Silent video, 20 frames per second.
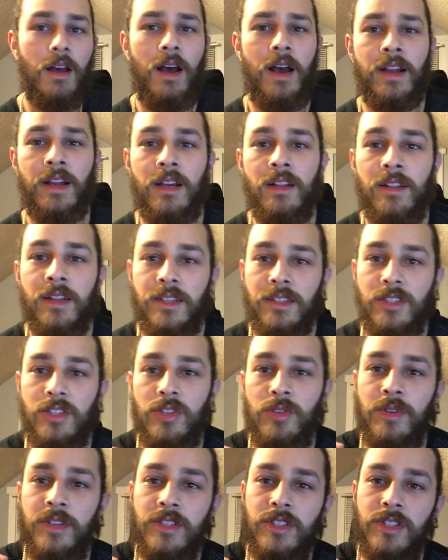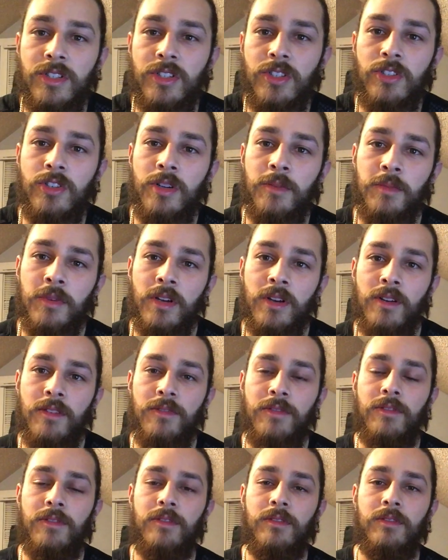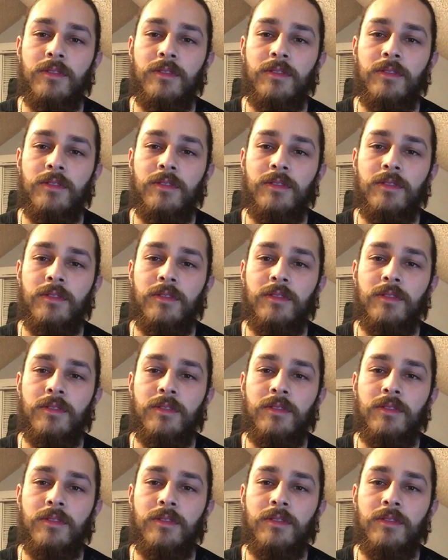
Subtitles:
I got like 2 inches trimmed off